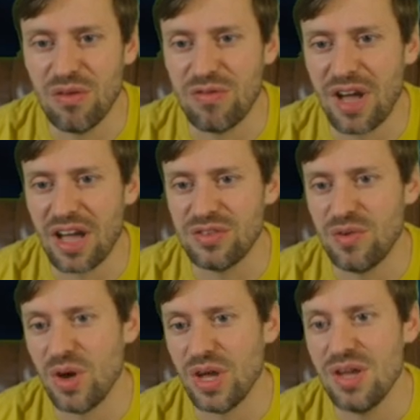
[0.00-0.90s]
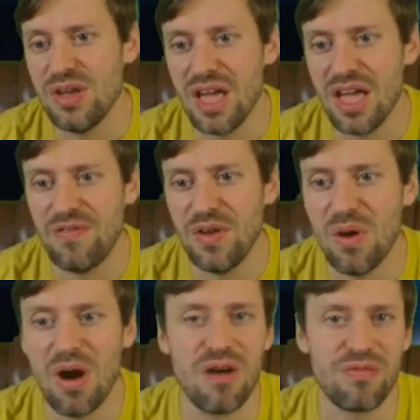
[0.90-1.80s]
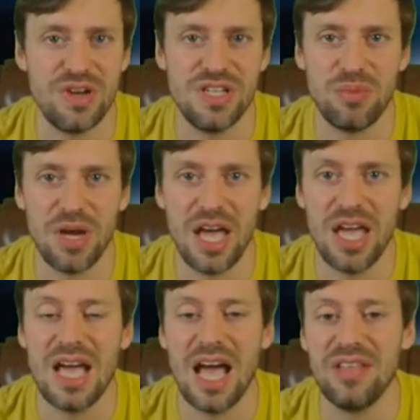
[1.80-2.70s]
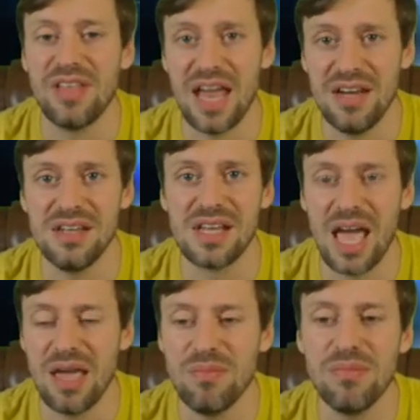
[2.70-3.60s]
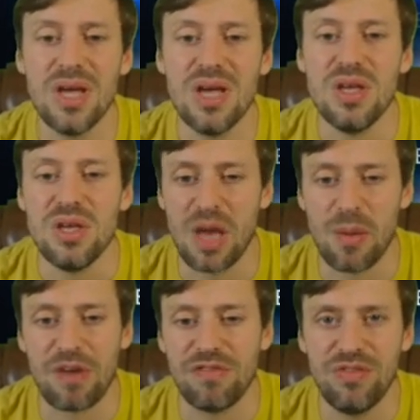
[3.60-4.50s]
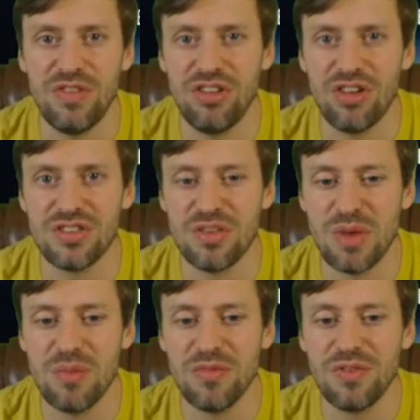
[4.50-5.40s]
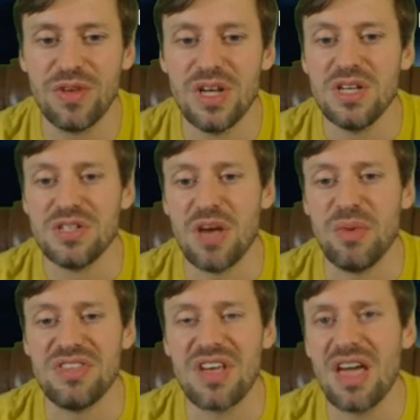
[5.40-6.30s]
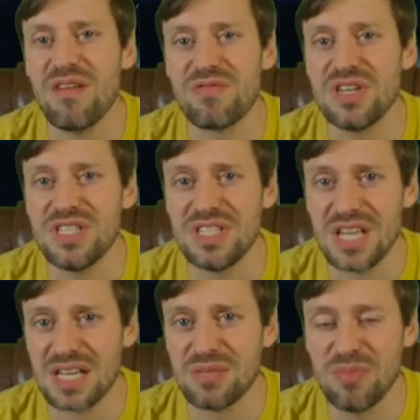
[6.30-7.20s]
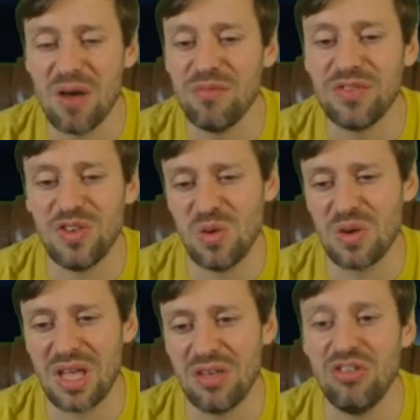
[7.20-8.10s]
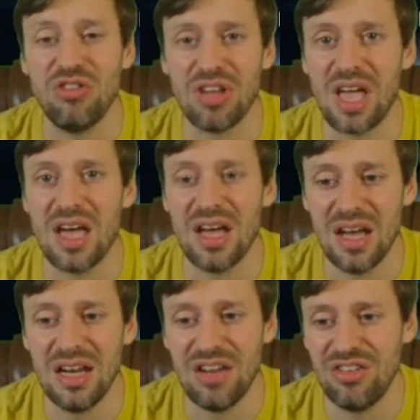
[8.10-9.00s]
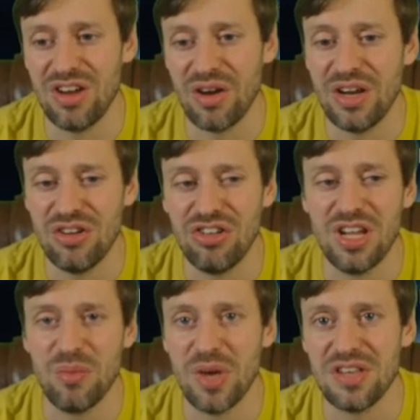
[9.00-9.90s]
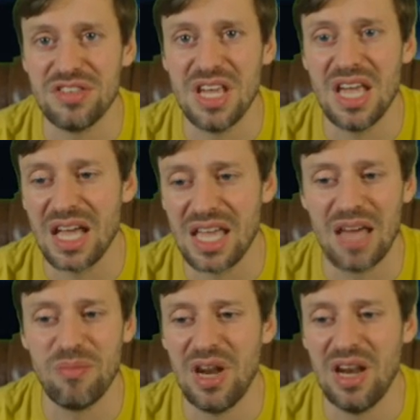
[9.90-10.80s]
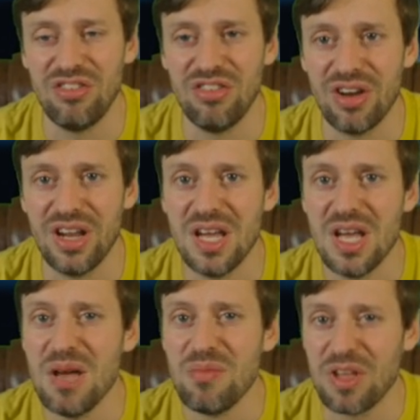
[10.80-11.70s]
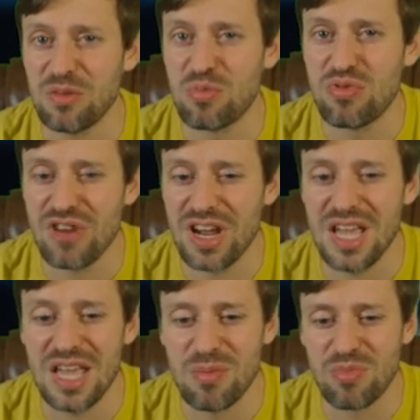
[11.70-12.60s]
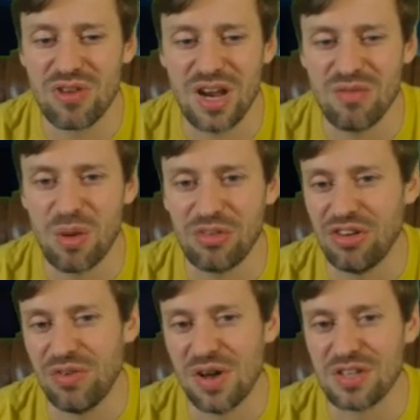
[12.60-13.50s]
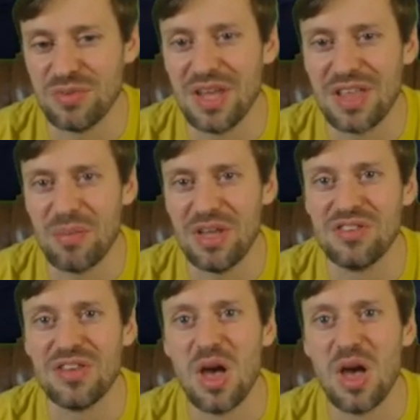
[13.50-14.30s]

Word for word: fact for you: if you are free to play and end game, you get about 50 shards a month. So that means every six months you're you should get a legendary. You should hit Mercy and get a legendary. That's pretty pretty rubbish if you ask me. That means